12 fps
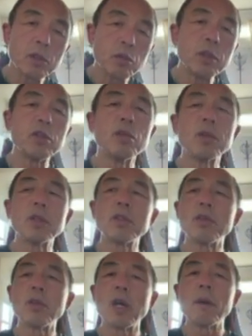We do it
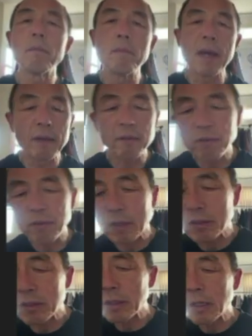to help
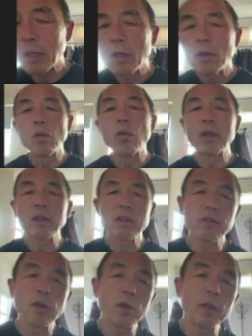manifest what is
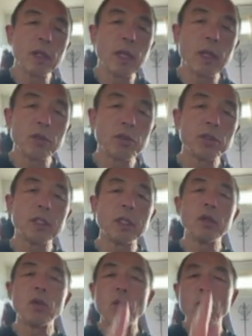folding
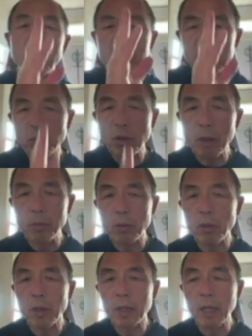energy, what is
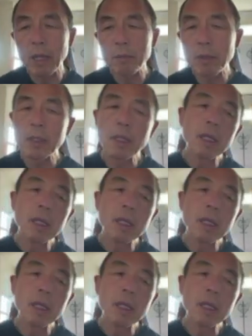proper alignment,